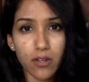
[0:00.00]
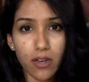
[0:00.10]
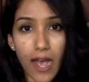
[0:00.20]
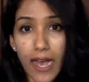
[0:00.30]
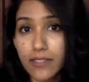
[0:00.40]

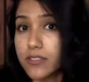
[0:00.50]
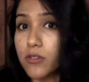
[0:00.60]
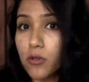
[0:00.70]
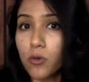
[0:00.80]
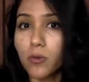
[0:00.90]
has
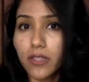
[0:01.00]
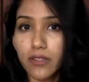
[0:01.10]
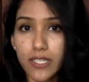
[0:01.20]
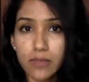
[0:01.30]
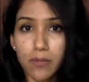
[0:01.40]
to do with
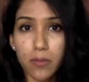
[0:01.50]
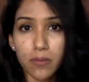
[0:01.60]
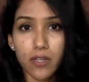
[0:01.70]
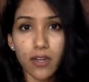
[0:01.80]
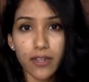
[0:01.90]
these
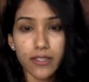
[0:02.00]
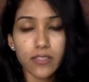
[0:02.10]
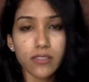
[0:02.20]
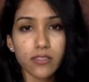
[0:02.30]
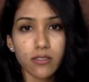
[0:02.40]
people, and
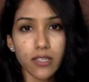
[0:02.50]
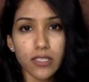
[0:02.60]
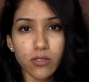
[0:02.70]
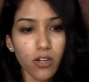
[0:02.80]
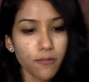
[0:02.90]

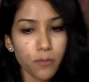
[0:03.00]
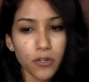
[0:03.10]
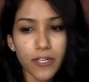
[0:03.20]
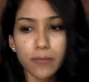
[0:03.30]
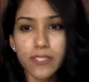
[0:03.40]
he's sort of put
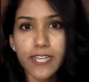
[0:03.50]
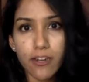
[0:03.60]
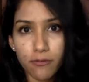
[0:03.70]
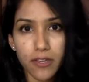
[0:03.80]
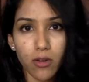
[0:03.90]

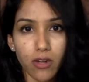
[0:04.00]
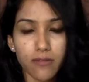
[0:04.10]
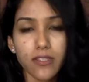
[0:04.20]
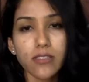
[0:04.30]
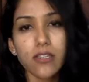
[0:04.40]
himself in all
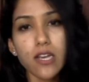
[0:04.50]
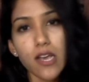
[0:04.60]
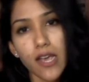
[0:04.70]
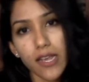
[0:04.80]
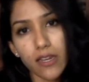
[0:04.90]
of this,
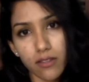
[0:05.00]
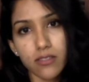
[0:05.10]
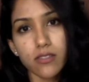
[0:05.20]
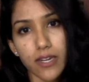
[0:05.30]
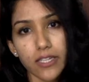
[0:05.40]
in
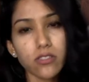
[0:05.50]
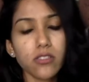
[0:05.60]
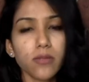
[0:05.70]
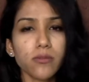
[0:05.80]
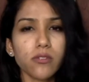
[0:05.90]
this
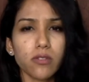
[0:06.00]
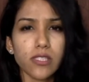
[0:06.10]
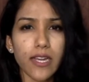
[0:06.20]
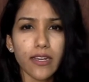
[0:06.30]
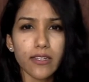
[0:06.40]
relationship. So it's
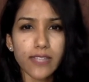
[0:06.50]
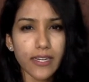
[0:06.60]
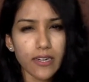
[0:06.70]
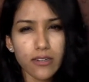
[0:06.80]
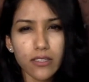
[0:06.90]
like his
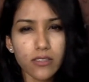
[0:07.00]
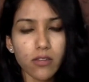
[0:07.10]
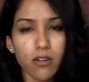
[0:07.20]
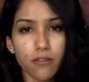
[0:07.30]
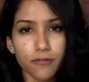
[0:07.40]
identity is
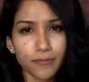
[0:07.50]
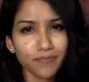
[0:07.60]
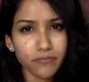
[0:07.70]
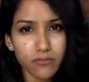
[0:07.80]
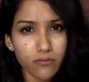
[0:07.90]
sort of
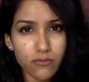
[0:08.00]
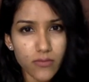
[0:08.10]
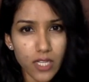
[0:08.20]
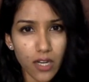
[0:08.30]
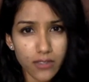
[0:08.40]

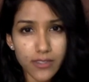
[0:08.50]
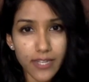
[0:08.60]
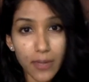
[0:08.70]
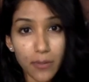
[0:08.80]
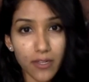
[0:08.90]

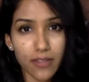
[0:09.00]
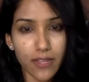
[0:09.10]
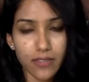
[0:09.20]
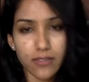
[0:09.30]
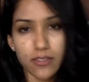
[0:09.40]
unstable in
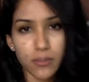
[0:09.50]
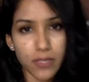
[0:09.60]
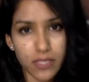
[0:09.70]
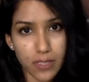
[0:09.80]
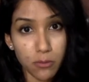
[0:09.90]
that sense.
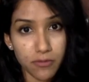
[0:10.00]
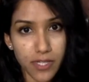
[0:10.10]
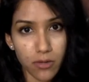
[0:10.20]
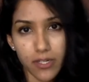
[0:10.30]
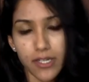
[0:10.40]
Once he moves
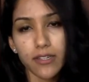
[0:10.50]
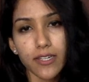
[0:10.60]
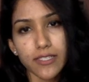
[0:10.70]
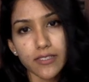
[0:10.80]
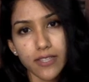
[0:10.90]
out, he
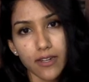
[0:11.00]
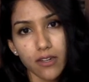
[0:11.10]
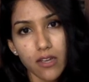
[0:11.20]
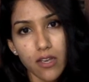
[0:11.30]
realizes that